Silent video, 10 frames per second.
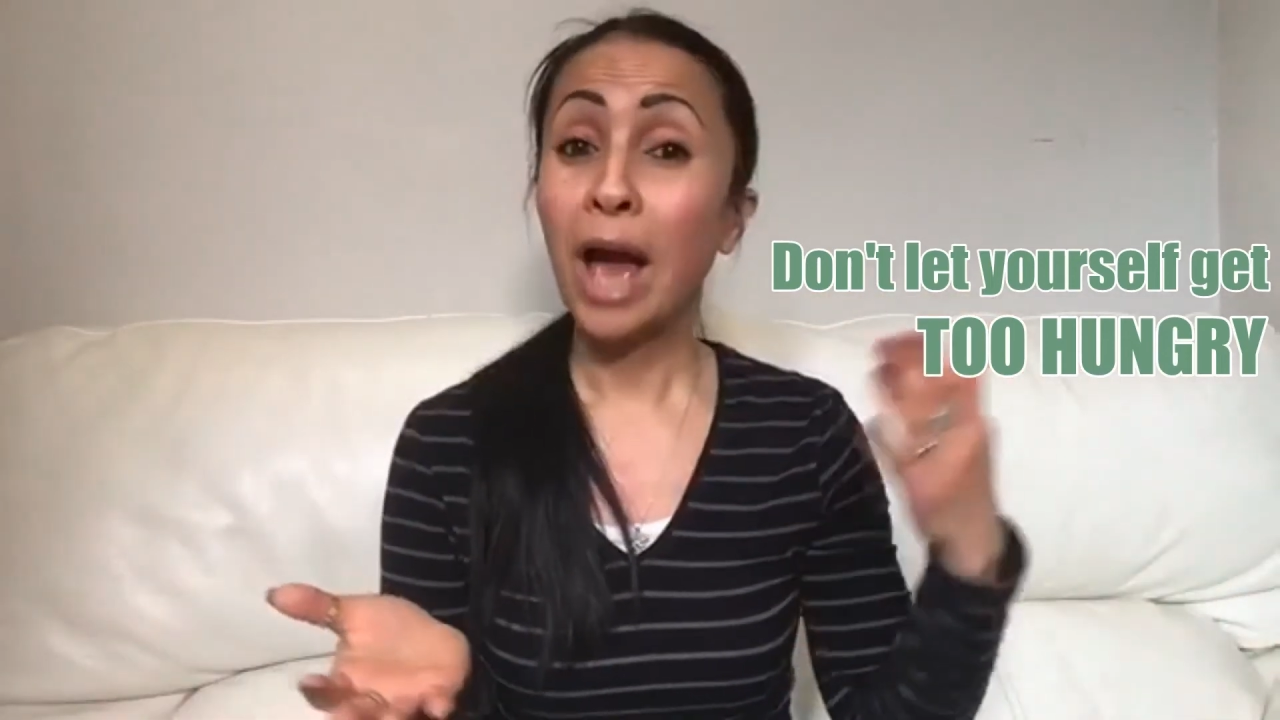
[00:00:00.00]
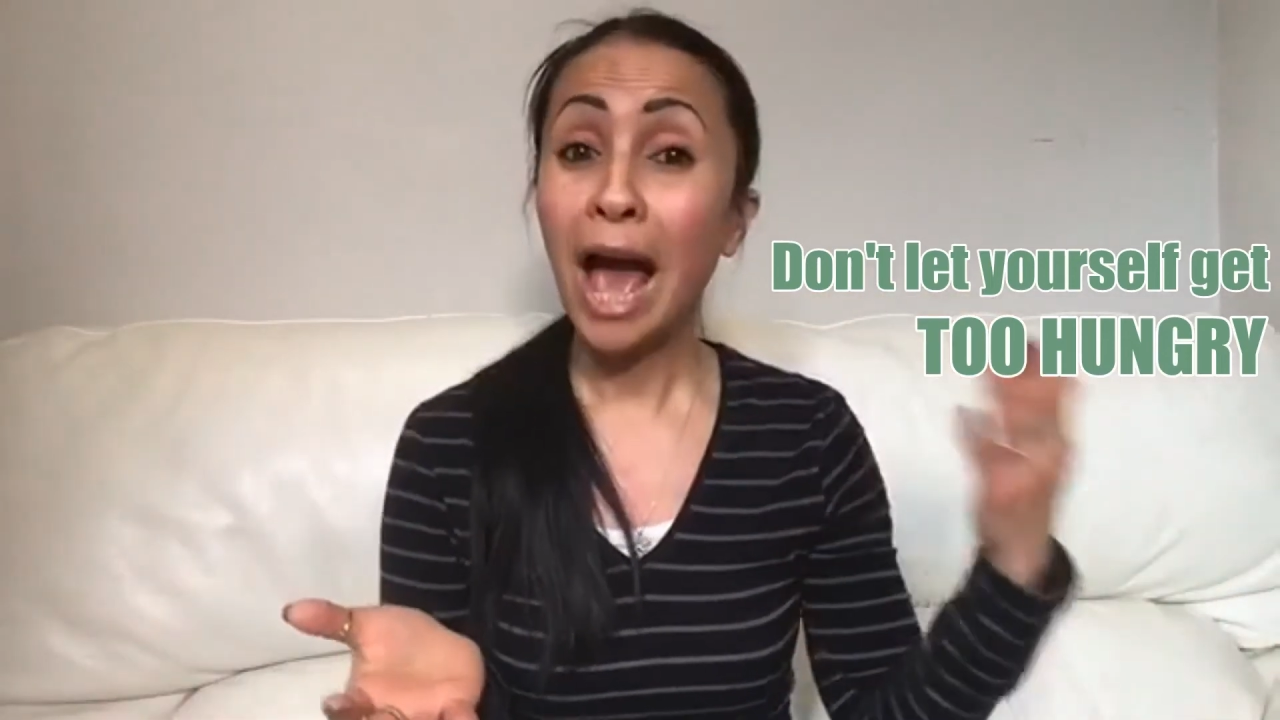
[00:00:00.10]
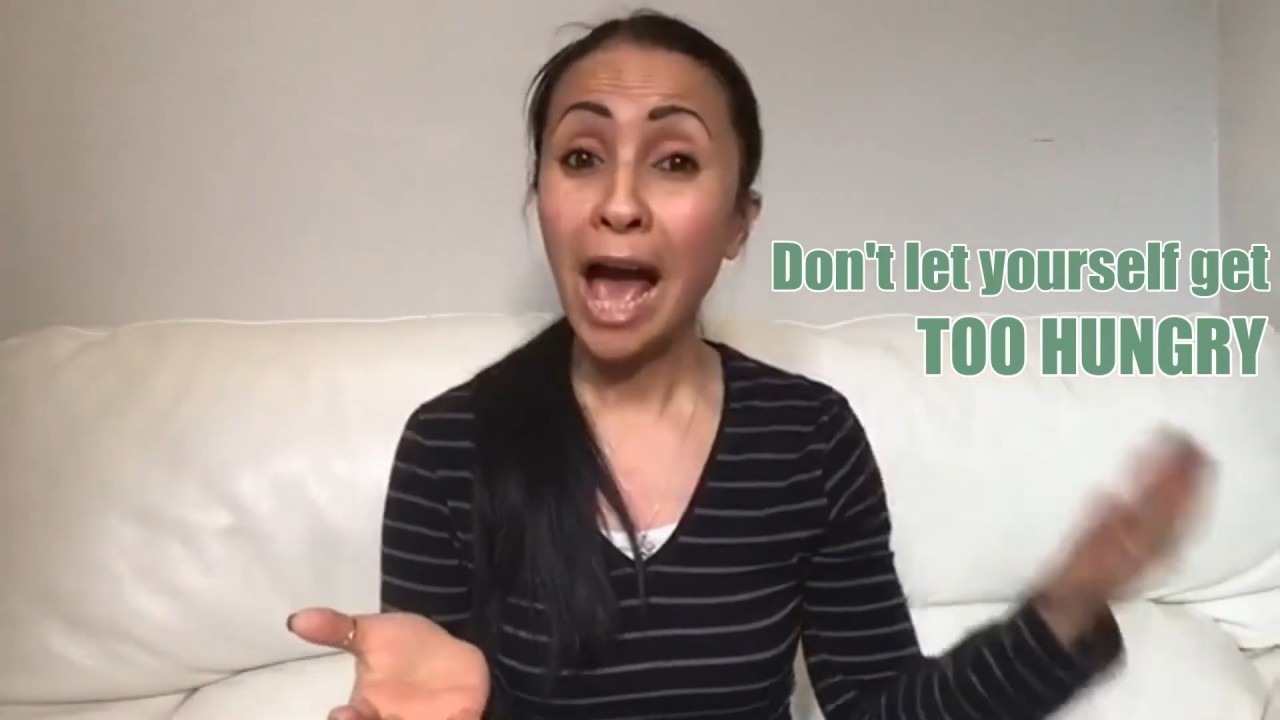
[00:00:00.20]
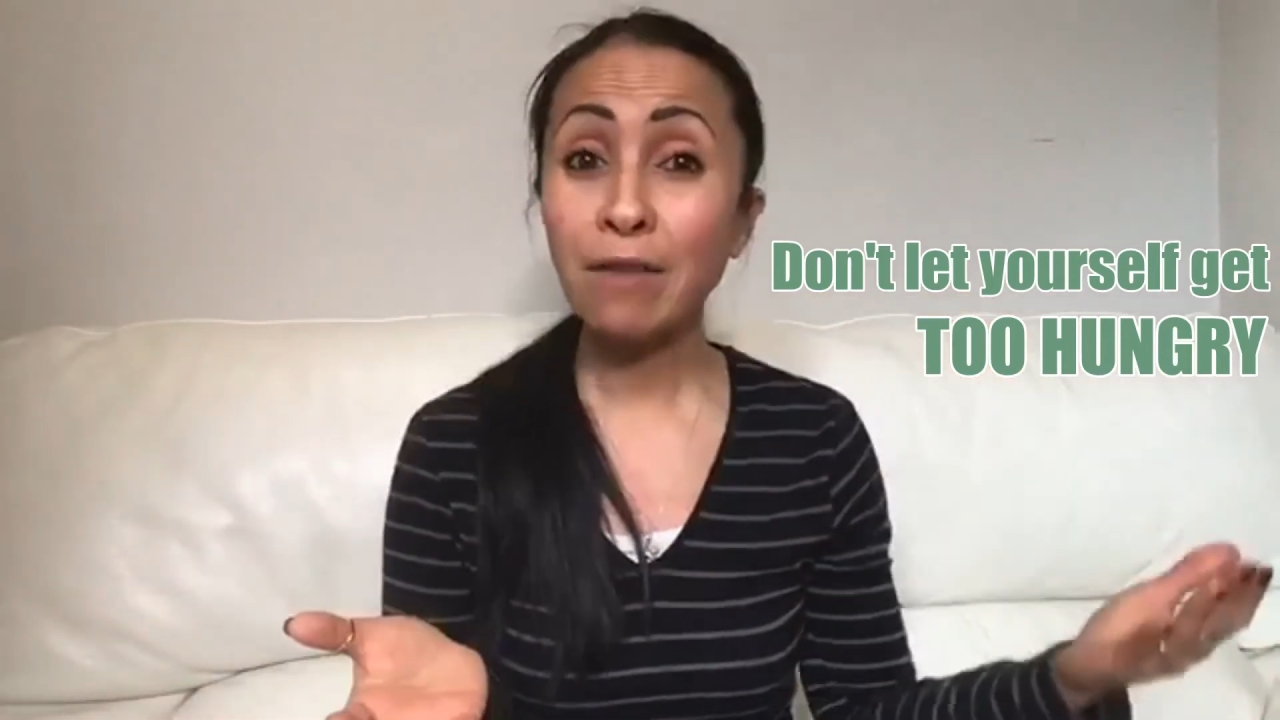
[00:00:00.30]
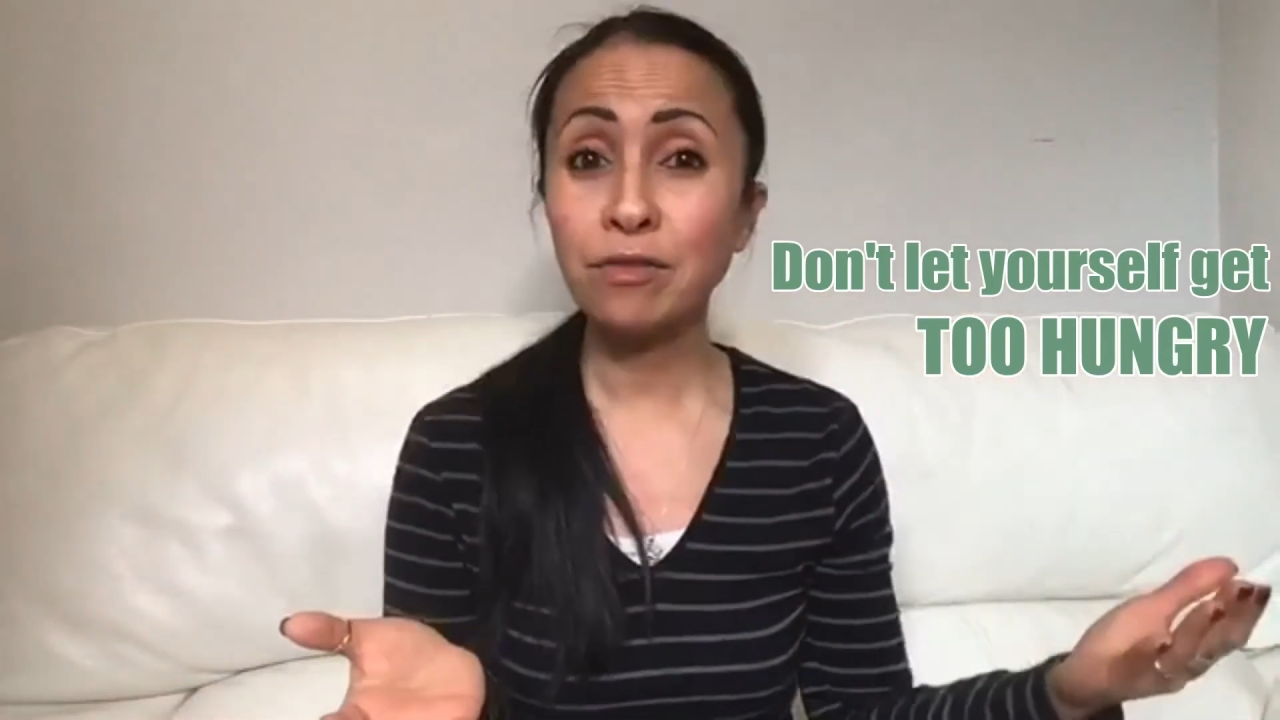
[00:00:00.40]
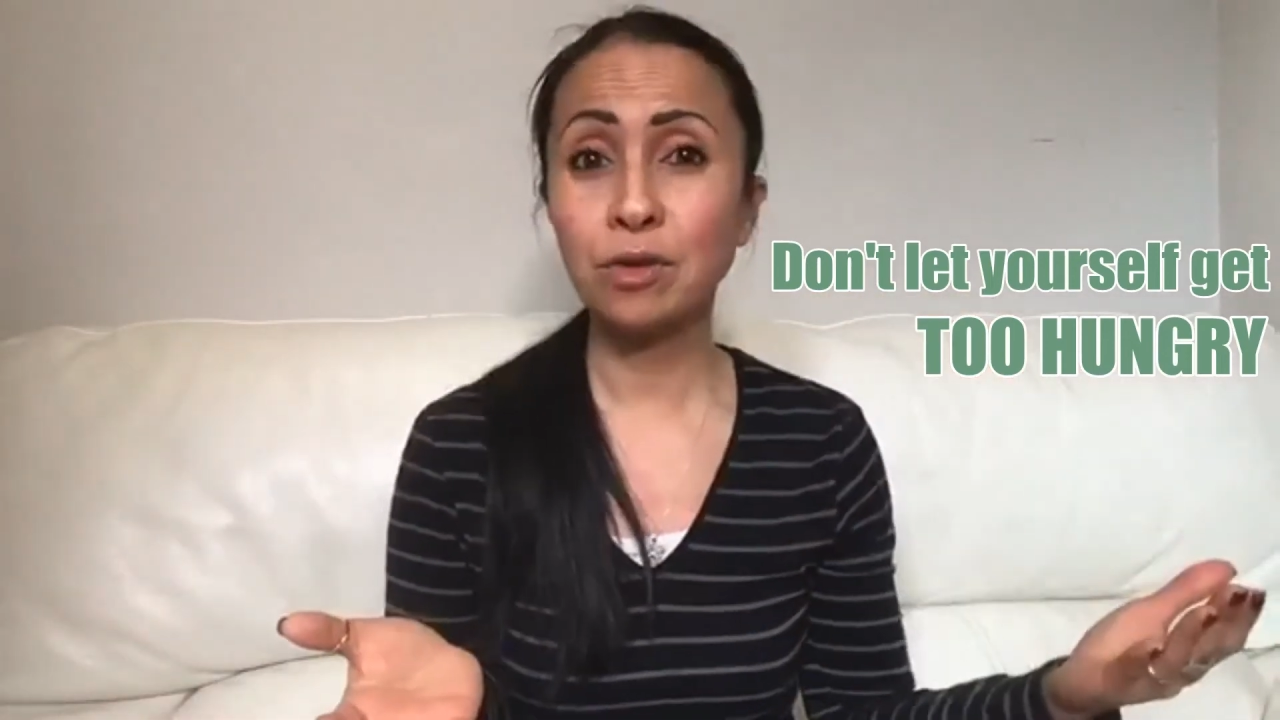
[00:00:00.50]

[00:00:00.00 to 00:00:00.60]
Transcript: have